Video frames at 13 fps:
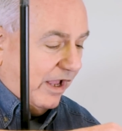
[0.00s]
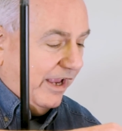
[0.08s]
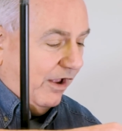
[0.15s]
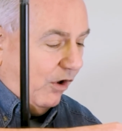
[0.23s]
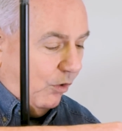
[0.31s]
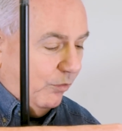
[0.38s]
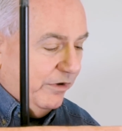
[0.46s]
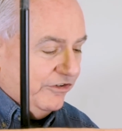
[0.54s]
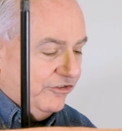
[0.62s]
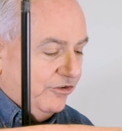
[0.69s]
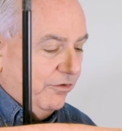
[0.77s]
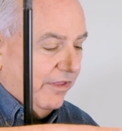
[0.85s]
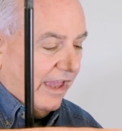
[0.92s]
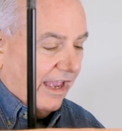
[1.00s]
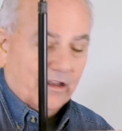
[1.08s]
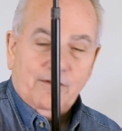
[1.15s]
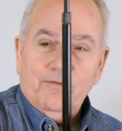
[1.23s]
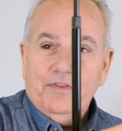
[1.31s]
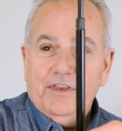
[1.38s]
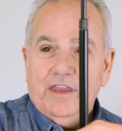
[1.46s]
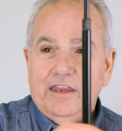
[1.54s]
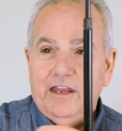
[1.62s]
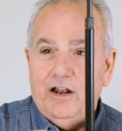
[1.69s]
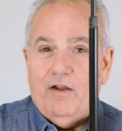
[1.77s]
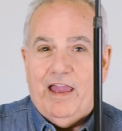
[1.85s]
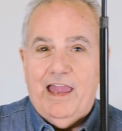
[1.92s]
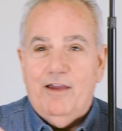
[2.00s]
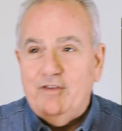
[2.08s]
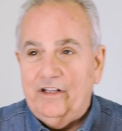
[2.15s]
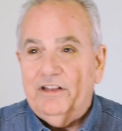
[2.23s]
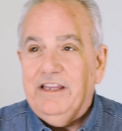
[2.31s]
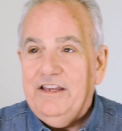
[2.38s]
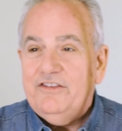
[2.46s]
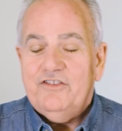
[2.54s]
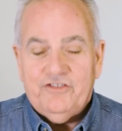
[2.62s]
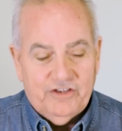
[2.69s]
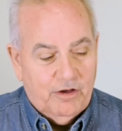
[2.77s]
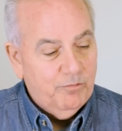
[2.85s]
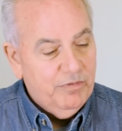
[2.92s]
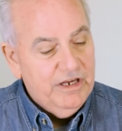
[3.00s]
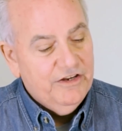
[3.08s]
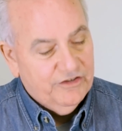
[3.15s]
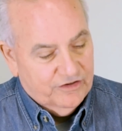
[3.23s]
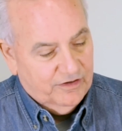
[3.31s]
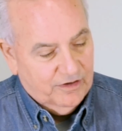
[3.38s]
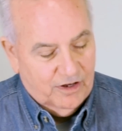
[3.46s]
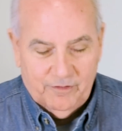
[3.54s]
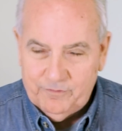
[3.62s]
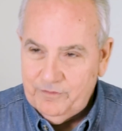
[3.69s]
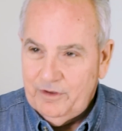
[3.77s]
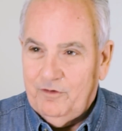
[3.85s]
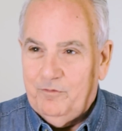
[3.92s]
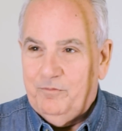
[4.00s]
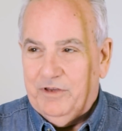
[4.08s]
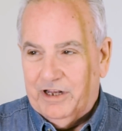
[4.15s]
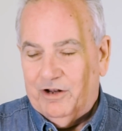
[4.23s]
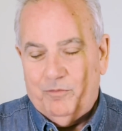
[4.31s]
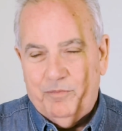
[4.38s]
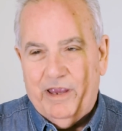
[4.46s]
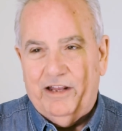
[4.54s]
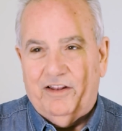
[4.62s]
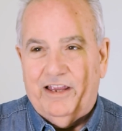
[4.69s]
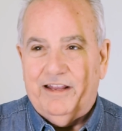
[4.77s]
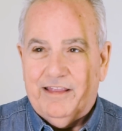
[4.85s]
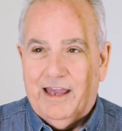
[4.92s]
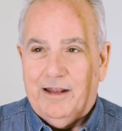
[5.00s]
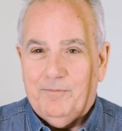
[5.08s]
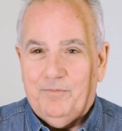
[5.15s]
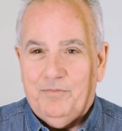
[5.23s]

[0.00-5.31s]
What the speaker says: I always do that, have at least some piece of pen like that.